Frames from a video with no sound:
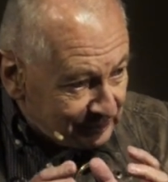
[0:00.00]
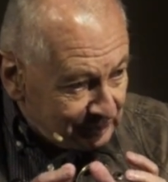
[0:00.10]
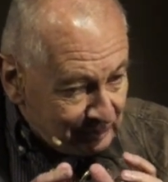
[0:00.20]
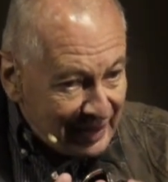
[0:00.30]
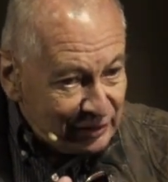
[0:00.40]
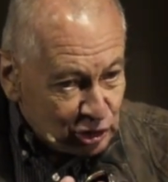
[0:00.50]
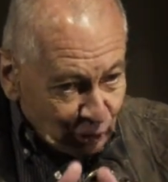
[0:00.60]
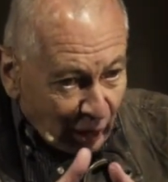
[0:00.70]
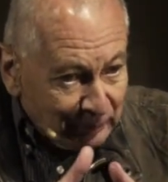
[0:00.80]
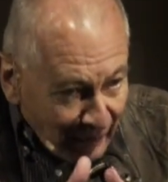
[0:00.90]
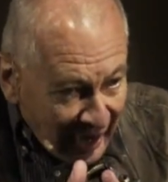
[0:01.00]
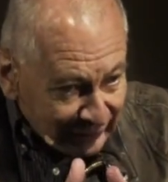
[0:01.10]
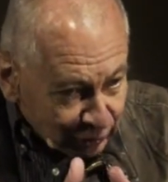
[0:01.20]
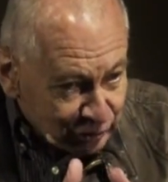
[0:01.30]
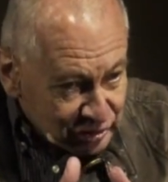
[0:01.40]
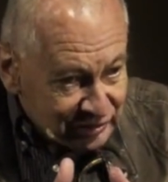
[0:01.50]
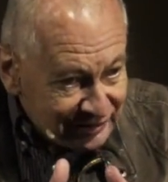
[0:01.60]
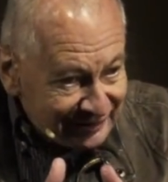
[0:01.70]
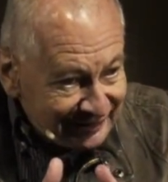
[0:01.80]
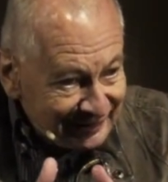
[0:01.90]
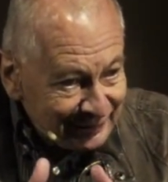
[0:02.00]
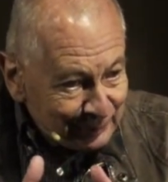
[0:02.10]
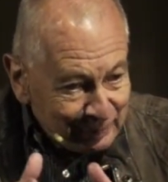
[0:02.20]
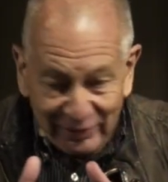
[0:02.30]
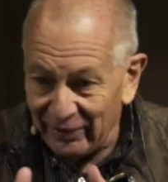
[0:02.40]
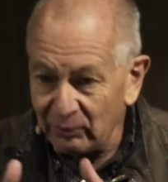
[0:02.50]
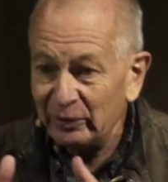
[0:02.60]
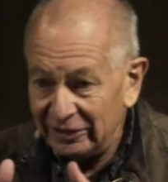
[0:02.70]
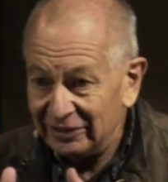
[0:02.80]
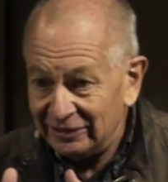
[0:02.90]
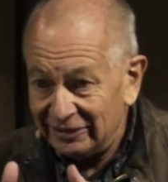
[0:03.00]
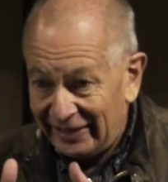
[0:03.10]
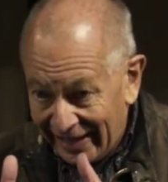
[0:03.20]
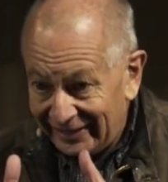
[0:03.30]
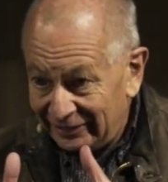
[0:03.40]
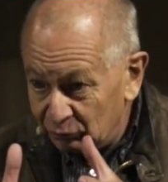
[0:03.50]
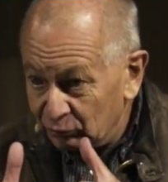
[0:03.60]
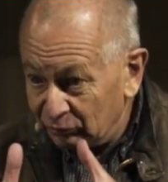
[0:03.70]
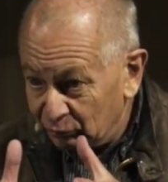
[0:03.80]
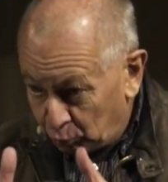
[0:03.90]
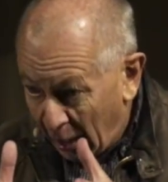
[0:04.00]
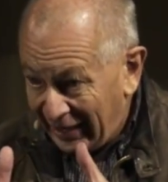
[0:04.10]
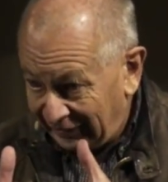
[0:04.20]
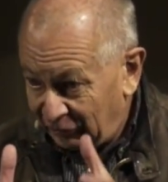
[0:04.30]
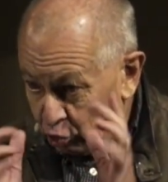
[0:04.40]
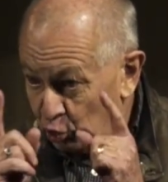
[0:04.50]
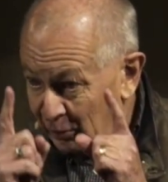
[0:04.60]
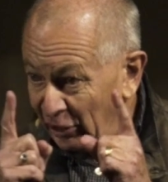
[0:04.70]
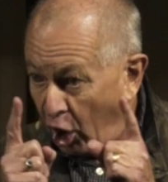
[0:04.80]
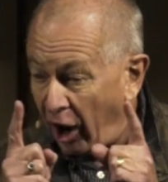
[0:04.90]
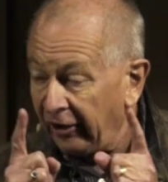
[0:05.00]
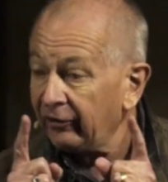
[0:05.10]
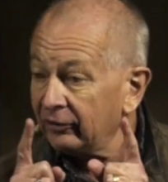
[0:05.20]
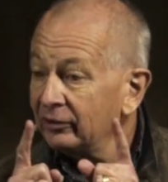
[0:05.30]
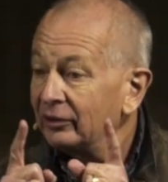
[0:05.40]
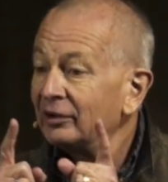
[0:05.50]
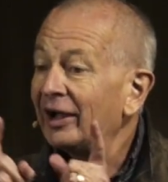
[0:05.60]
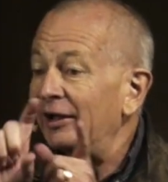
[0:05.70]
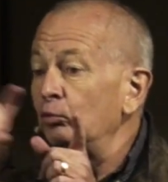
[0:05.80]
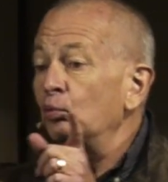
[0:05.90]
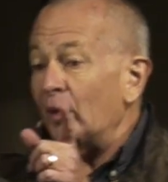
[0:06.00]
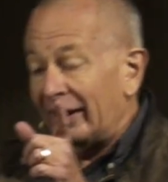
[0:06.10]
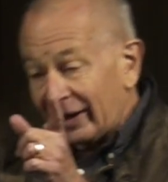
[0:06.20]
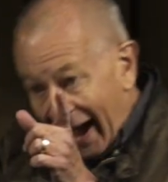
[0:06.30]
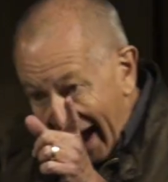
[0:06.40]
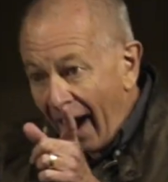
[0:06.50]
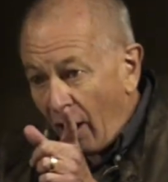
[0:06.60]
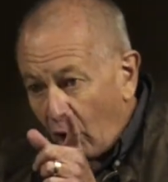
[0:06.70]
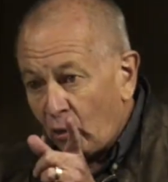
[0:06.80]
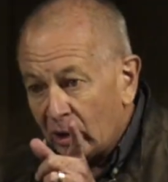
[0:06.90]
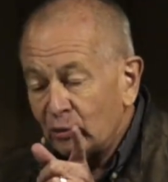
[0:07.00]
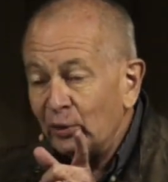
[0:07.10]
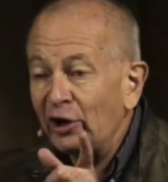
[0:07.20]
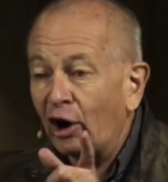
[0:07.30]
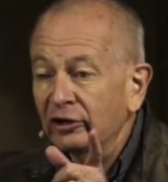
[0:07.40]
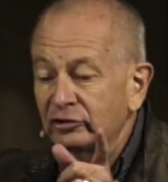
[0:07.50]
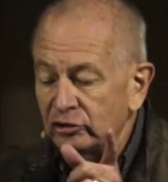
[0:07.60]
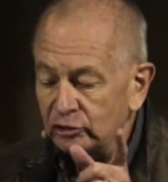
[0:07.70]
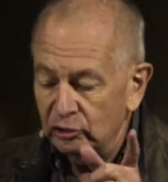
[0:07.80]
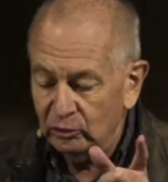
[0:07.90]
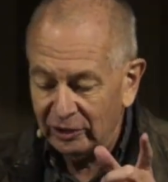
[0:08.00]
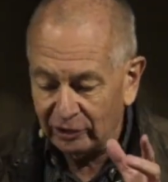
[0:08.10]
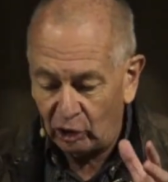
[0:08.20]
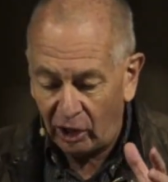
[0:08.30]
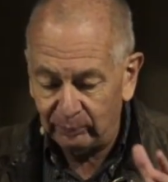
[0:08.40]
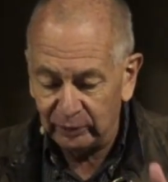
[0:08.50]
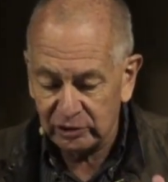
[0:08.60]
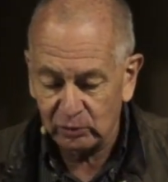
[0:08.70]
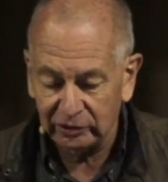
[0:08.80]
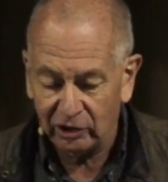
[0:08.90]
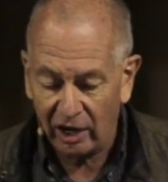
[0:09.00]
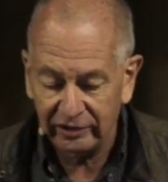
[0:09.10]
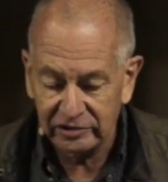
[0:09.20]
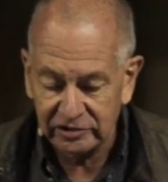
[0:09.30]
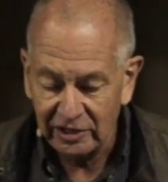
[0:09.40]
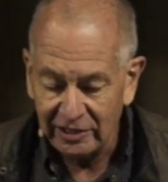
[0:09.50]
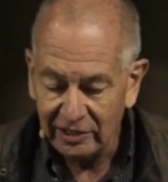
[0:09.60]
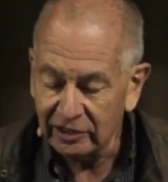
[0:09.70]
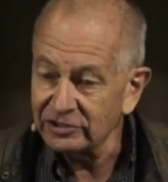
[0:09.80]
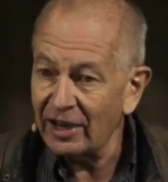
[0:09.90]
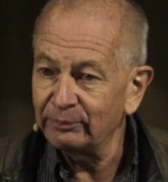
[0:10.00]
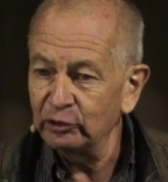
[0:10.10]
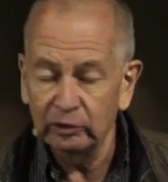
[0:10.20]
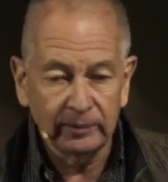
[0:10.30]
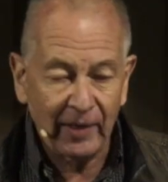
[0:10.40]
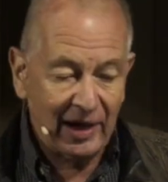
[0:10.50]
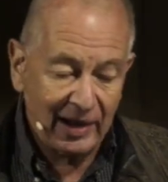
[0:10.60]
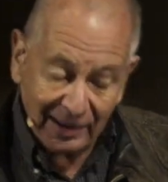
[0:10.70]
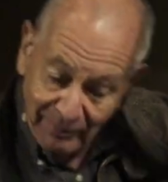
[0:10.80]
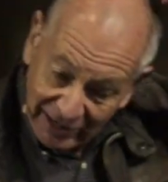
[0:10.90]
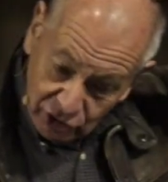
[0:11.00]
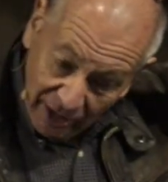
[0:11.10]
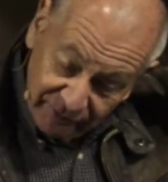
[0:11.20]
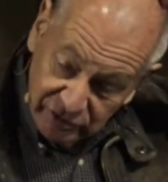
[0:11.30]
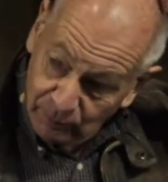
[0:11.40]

major on minors, but that we get it right, who we are, and how we are to do and accomplish what God is up to. And my job this